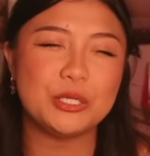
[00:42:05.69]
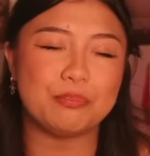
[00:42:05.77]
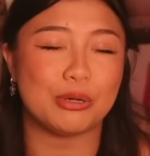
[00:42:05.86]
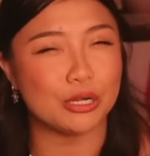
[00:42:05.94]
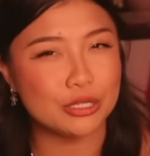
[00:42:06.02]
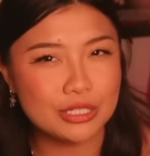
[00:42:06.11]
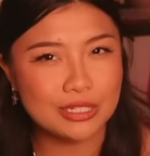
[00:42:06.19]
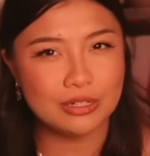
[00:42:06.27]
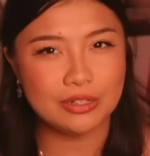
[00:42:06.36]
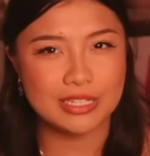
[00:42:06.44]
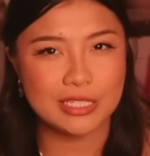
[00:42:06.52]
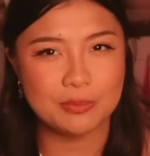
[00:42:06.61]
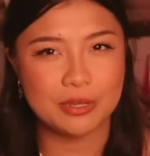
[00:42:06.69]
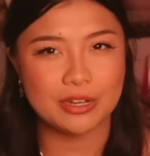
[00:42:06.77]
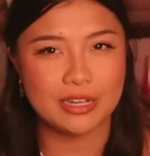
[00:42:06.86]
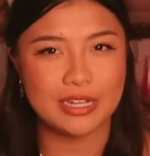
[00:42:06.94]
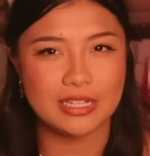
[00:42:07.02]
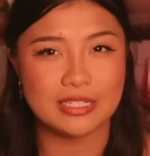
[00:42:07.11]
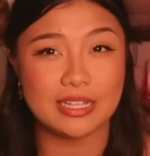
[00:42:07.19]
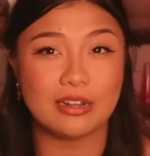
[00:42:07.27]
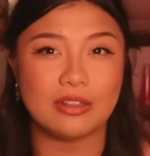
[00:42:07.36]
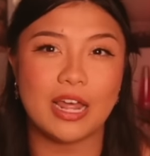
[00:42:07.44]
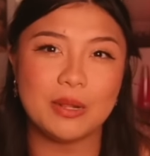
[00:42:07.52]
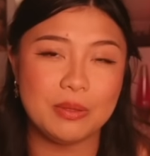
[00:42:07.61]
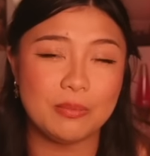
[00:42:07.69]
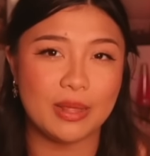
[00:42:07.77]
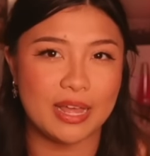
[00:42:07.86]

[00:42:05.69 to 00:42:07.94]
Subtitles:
a personal experience that a lot of people